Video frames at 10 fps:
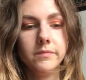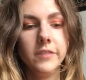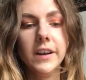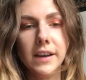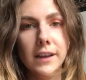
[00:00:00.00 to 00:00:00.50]

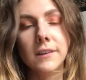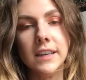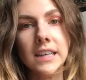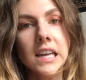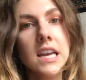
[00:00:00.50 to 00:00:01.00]
very
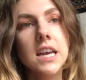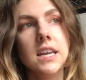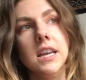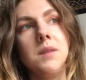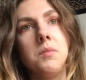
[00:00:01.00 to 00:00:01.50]
healing.
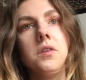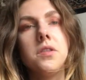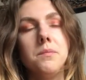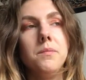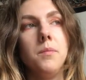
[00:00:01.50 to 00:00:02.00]
He put
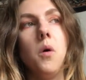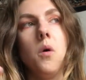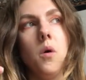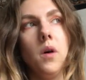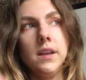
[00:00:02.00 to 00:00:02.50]
the
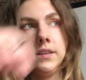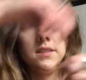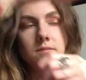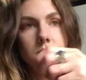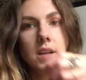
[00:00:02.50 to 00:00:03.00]
bowl and
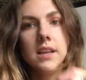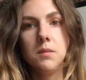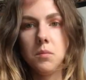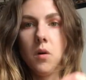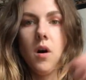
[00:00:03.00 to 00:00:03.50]
played the
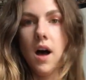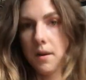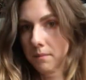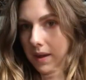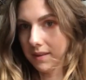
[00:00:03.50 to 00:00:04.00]
bowl
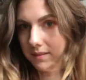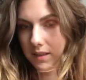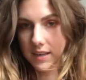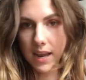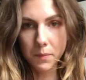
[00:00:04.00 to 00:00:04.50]
on
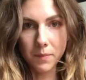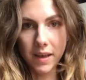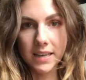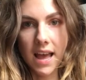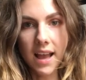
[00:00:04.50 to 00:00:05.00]
the nape of
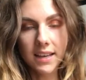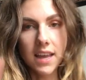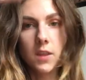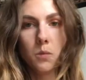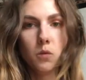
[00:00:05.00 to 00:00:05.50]
my neck,
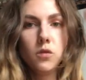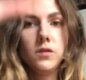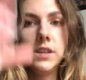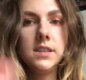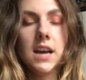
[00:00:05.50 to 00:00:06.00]
and then
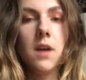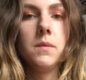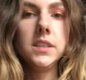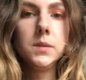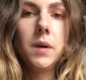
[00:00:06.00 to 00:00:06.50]
moved it down
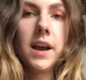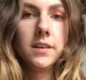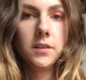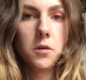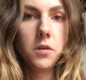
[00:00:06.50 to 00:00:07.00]
my
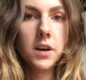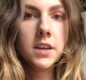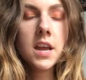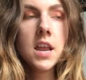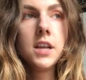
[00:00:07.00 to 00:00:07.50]
spinal cord.
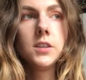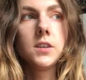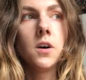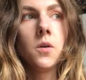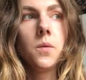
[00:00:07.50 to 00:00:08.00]

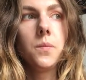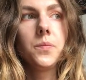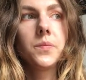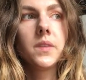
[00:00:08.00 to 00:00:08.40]
So